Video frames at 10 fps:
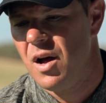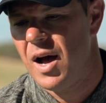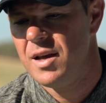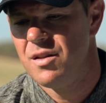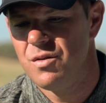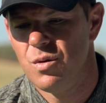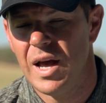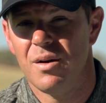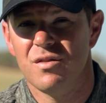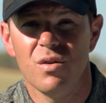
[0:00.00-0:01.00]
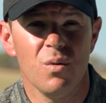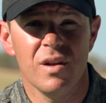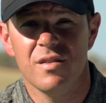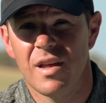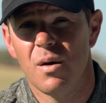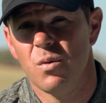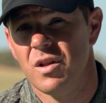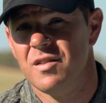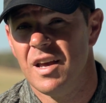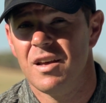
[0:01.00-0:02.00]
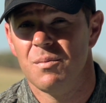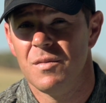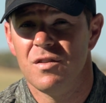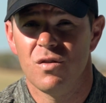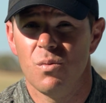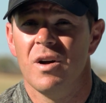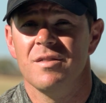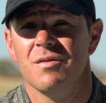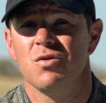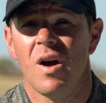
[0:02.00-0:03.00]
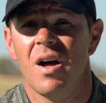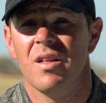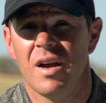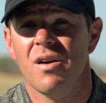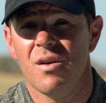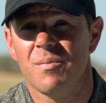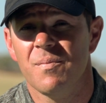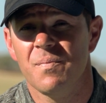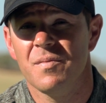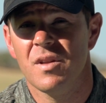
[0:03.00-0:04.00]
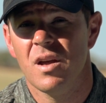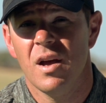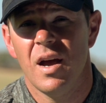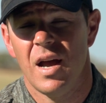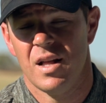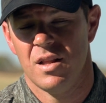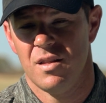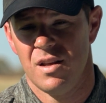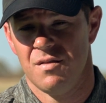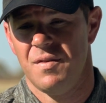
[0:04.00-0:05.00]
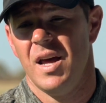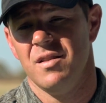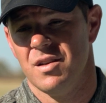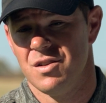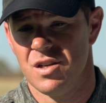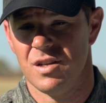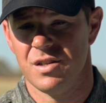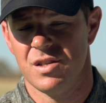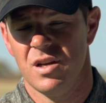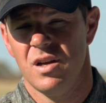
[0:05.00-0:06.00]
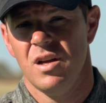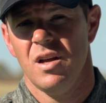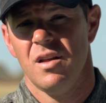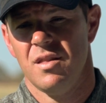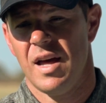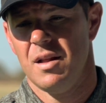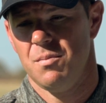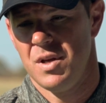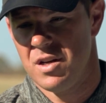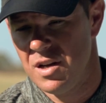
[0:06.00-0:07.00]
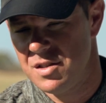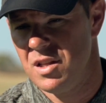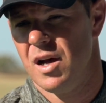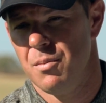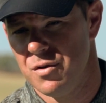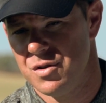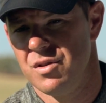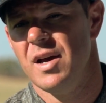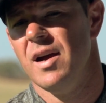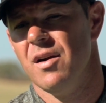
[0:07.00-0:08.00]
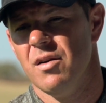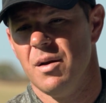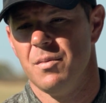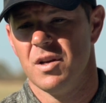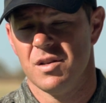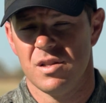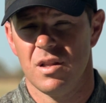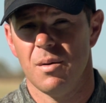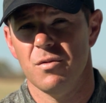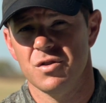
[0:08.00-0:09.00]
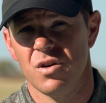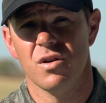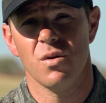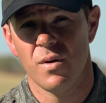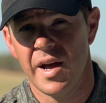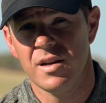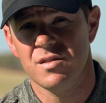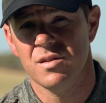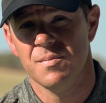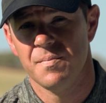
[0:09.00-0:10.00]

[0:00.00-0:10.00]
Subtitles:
I can do now in 2 weeks that would have taken me 2 months of trial and error. And the advantage is that because the numbers are there and because the numbers are correct,